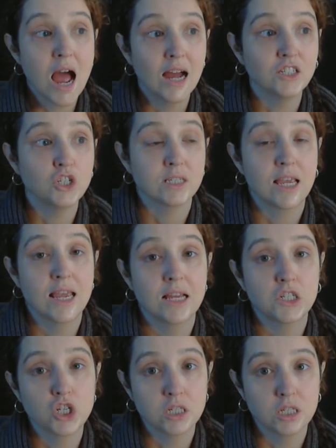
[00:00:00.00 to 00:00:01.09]
I just
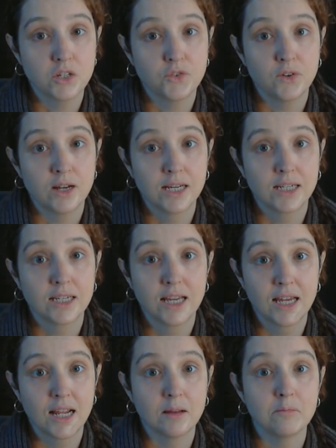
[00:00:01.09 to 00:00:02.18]
can't justify
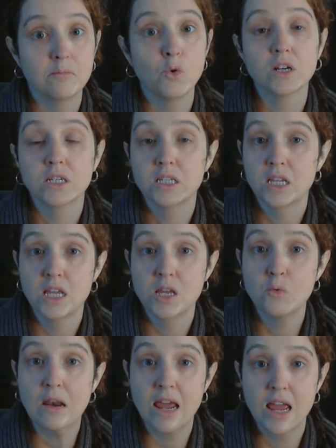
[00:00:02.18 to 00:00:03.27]
getting more tea
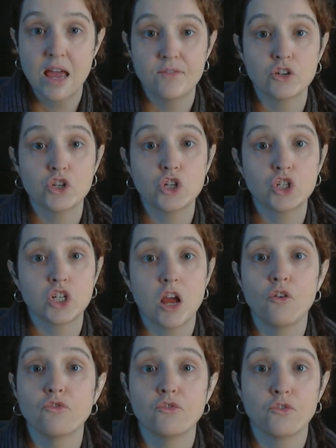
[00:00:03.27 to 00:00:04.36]
when I have a
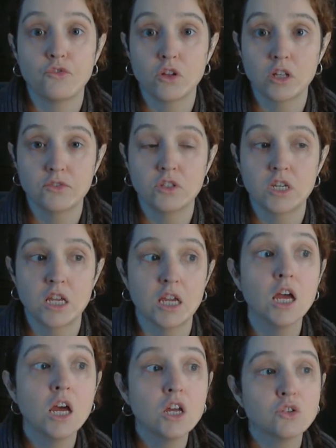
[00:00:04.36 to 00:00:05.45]
shelf full of tea.
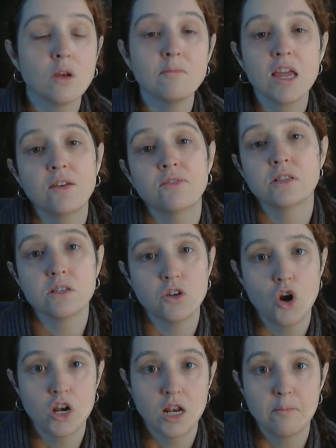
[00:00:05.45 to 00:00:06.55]
So I may even
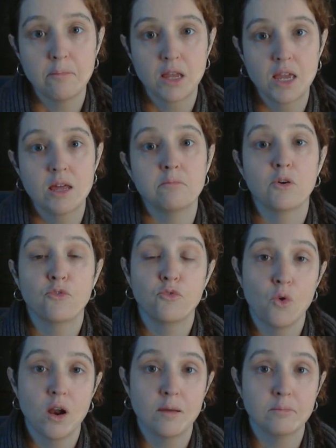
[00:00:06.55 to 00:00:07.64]
start it up again
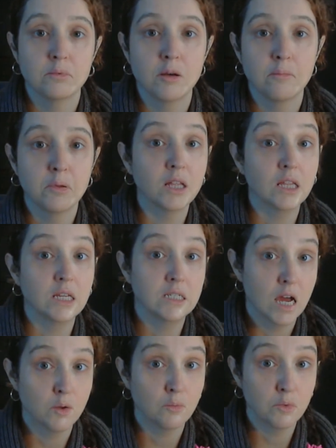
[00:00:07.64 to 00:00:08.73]
before I'm completely
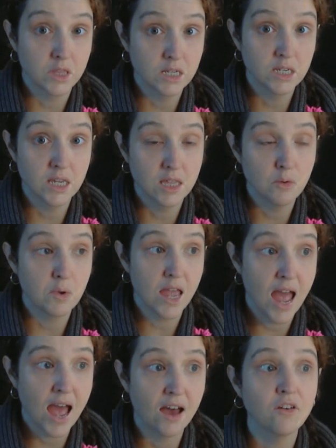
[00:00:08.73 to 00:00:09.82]
done with the tea that we
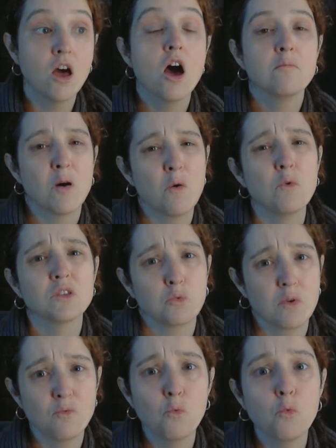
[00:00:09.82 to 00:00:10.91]
have, but once
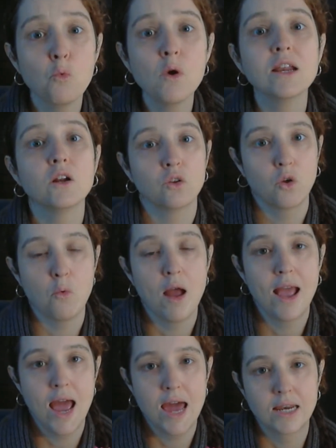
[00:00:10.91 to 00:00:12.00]
we've whittled
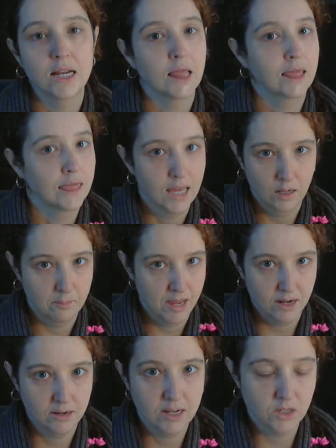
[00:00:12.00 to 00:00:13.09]
away at it a little
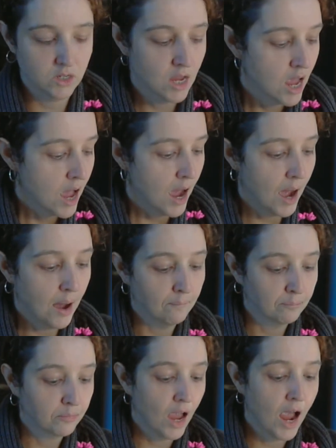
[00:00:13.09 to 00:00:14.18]
bit, because
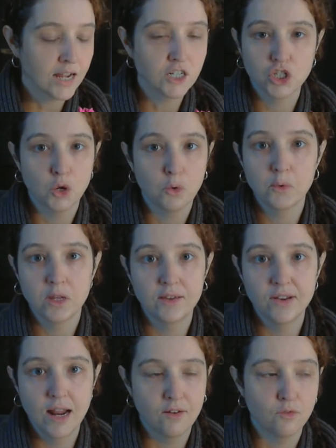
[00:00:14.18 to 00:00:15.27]
um, I just don't
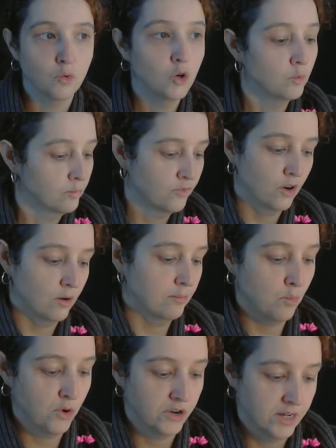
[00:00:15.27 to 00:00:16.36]
even have room for
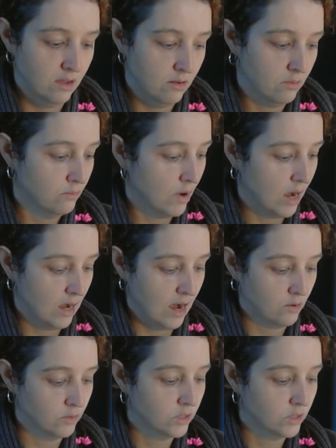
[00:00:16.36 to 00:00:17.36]
more tea right now.